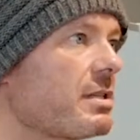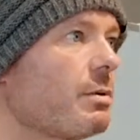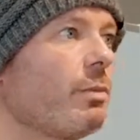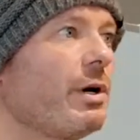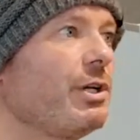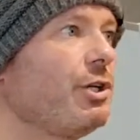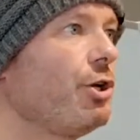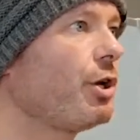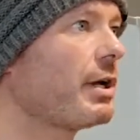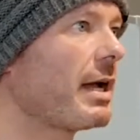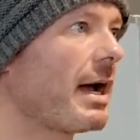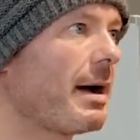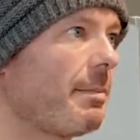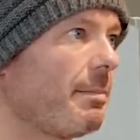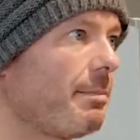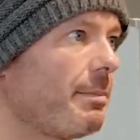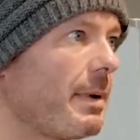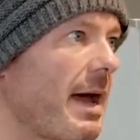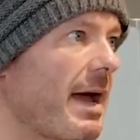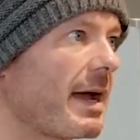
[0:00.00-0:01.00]
them when you
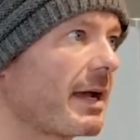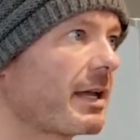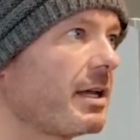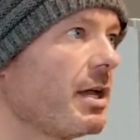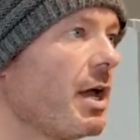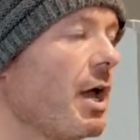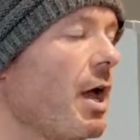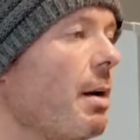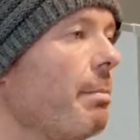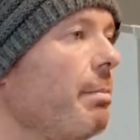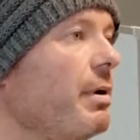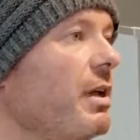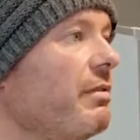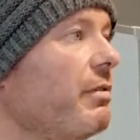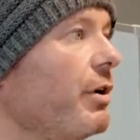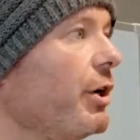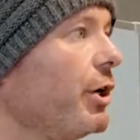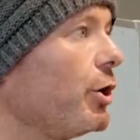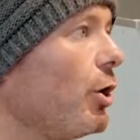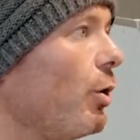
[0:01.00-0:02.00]
come back, but you've
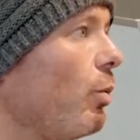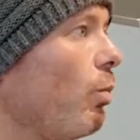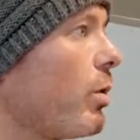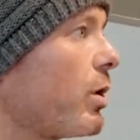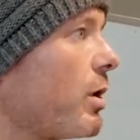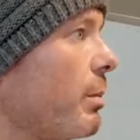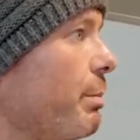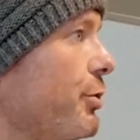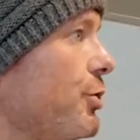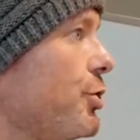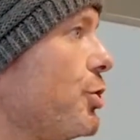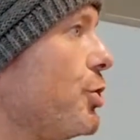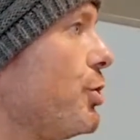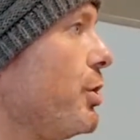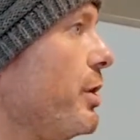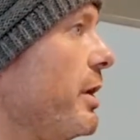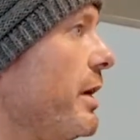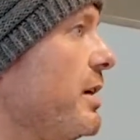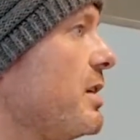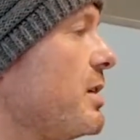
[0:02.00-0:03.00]
only got one
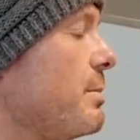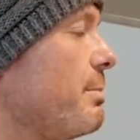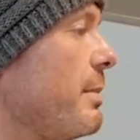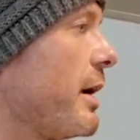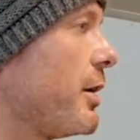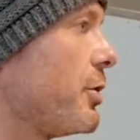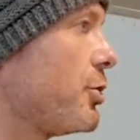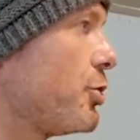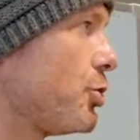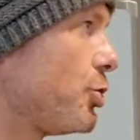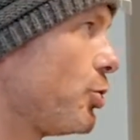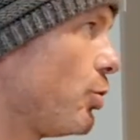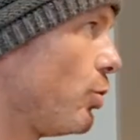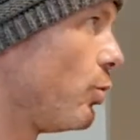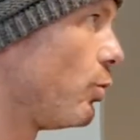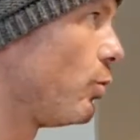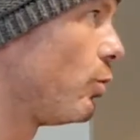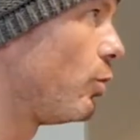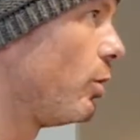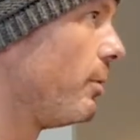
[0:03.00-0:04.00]
opportunity to make
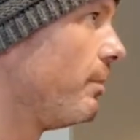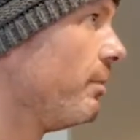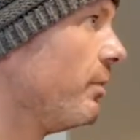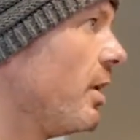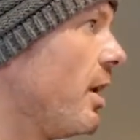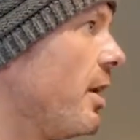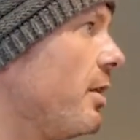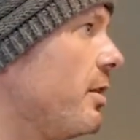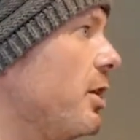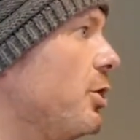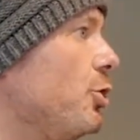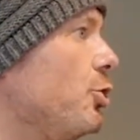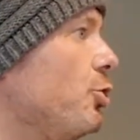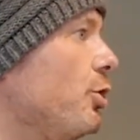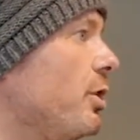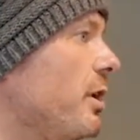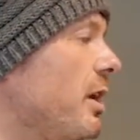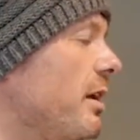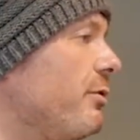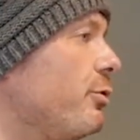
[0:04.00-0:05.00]
sure that
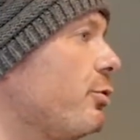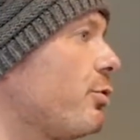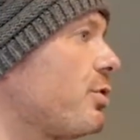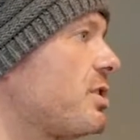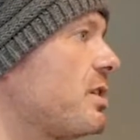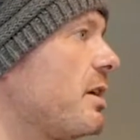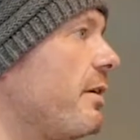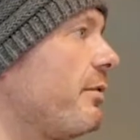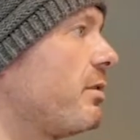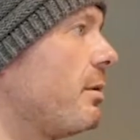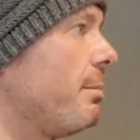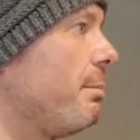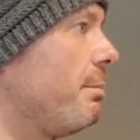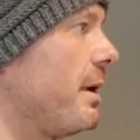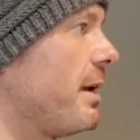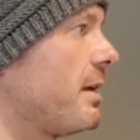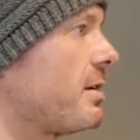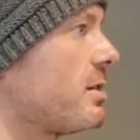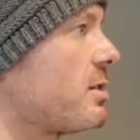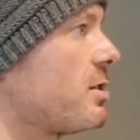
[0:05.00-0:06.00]
you give yourself the
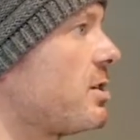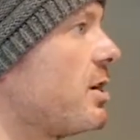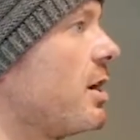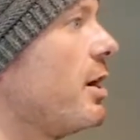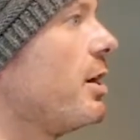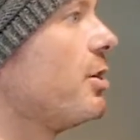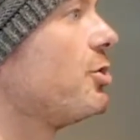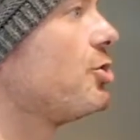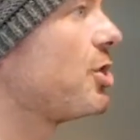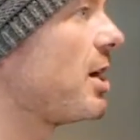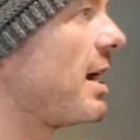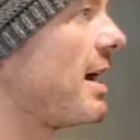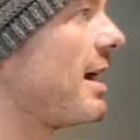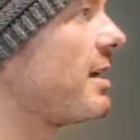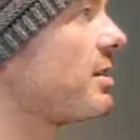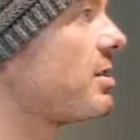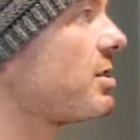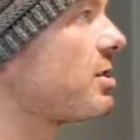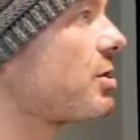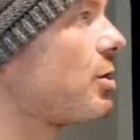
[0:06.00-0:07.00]
best
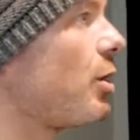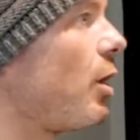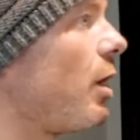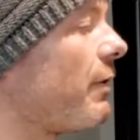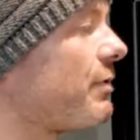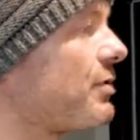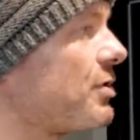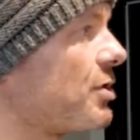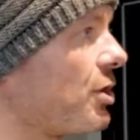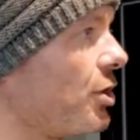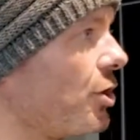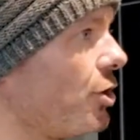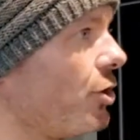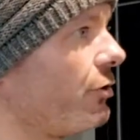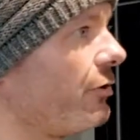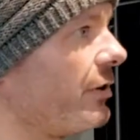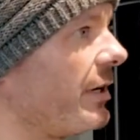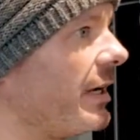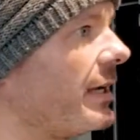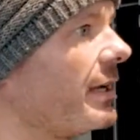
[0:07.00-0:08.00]
chance of
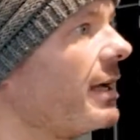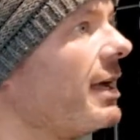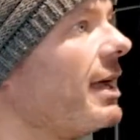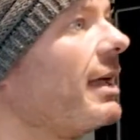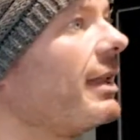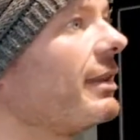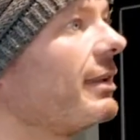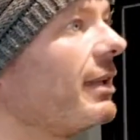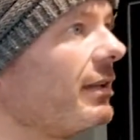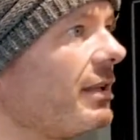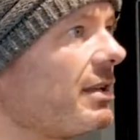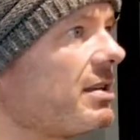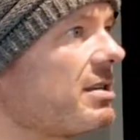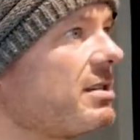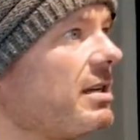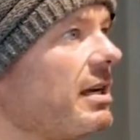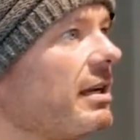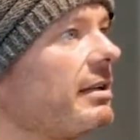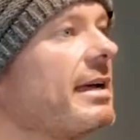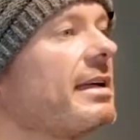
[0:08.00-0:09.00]
securing the
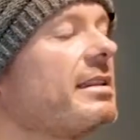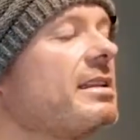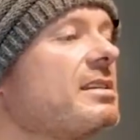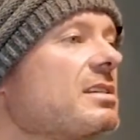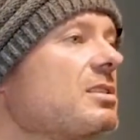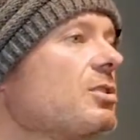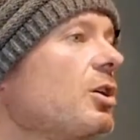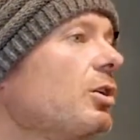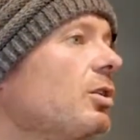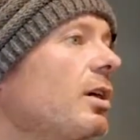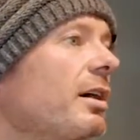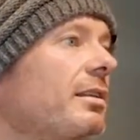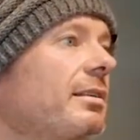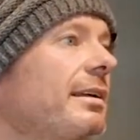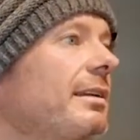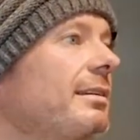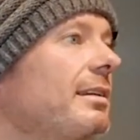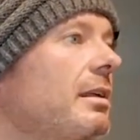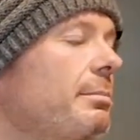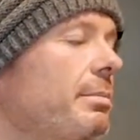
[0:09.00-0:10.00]
listing. Now, this is not like
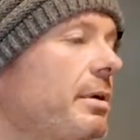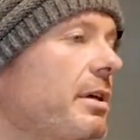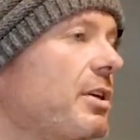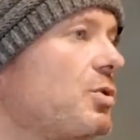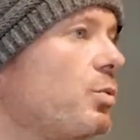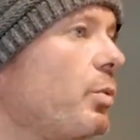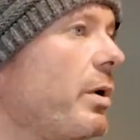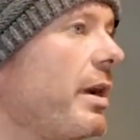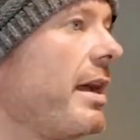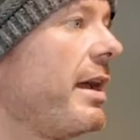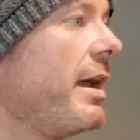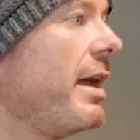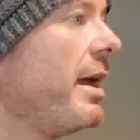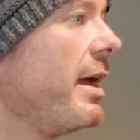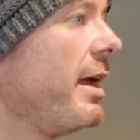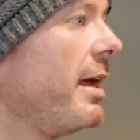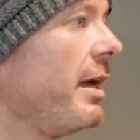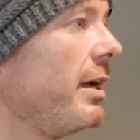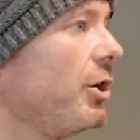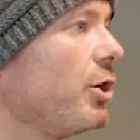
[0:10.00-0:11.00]
the Olympics where,
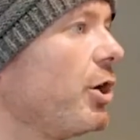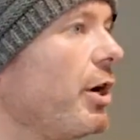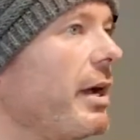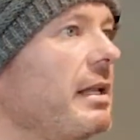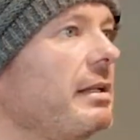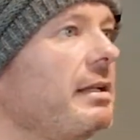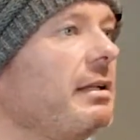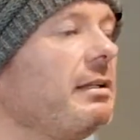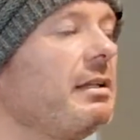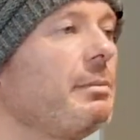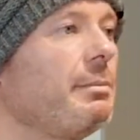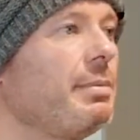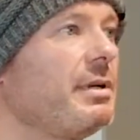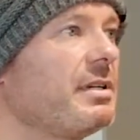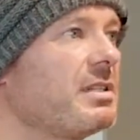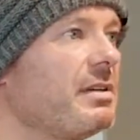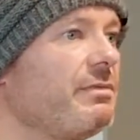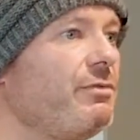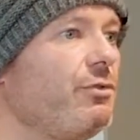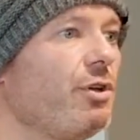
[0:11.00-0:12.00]
you know, in the
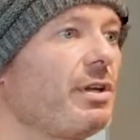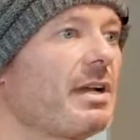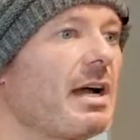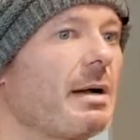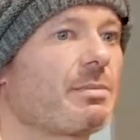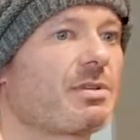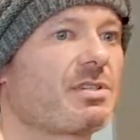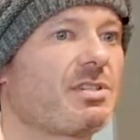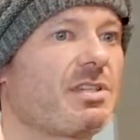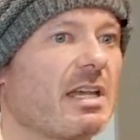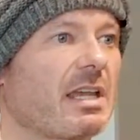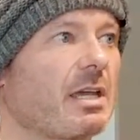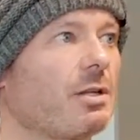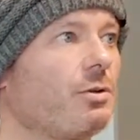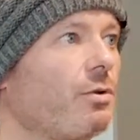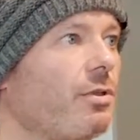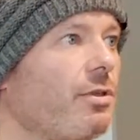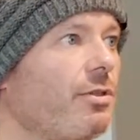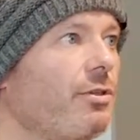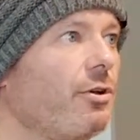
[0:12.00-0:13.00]
Olympics, if you come second
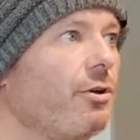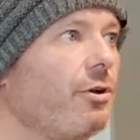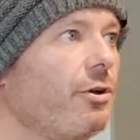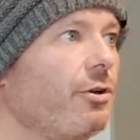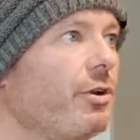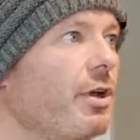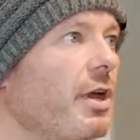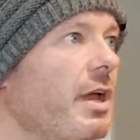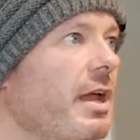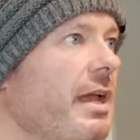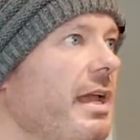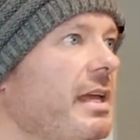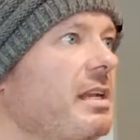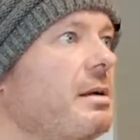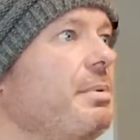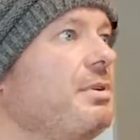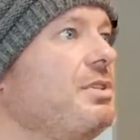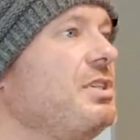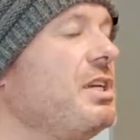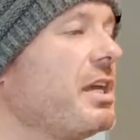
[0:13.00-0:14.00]
or third in a
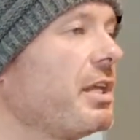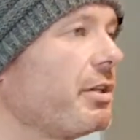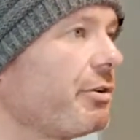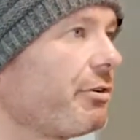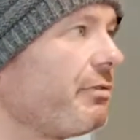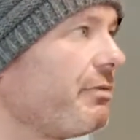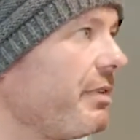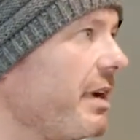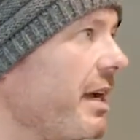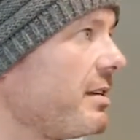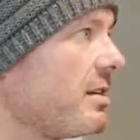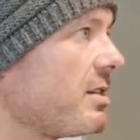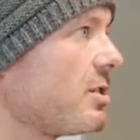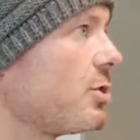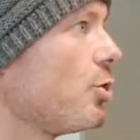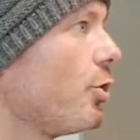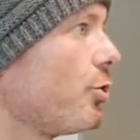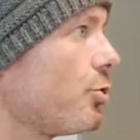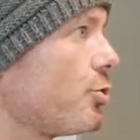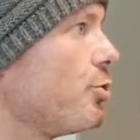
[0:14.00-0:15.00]
particular event, it's
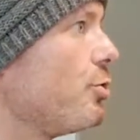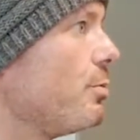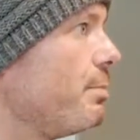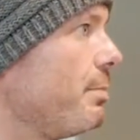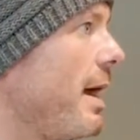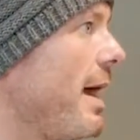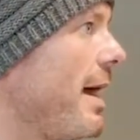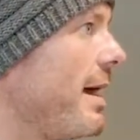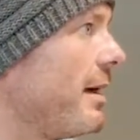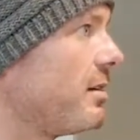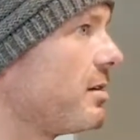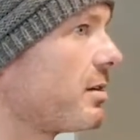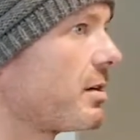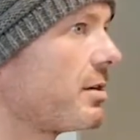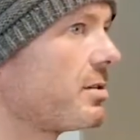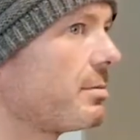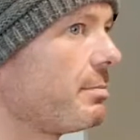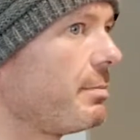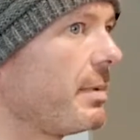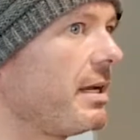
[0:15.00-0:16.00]
not too bad,
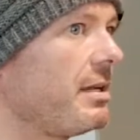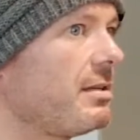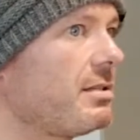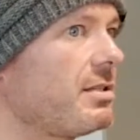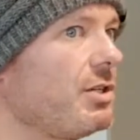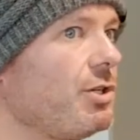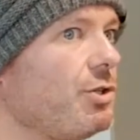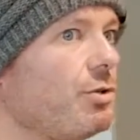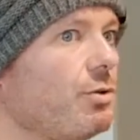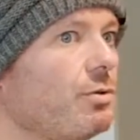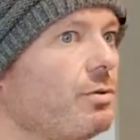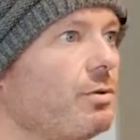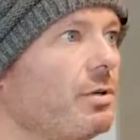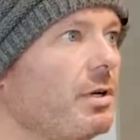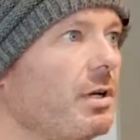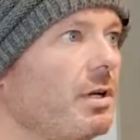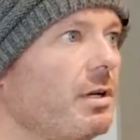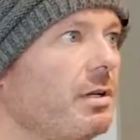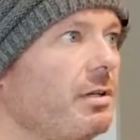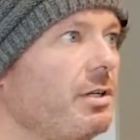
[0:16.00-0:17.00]
because it means that you're,
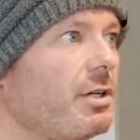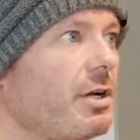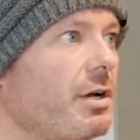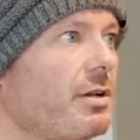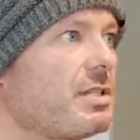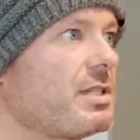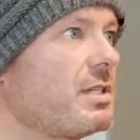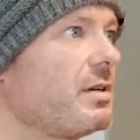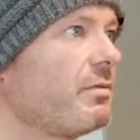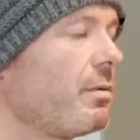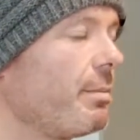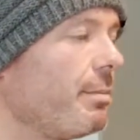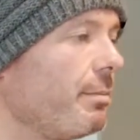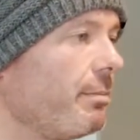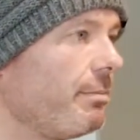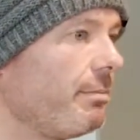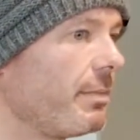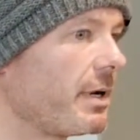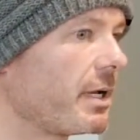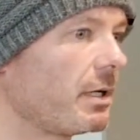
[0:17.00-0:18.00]
you know, a silver
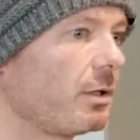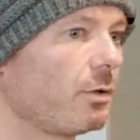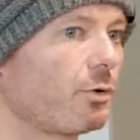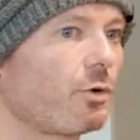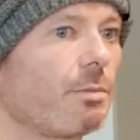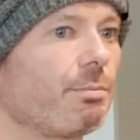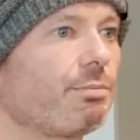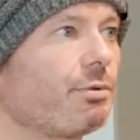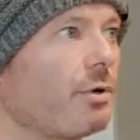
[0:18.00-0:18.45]
medal or a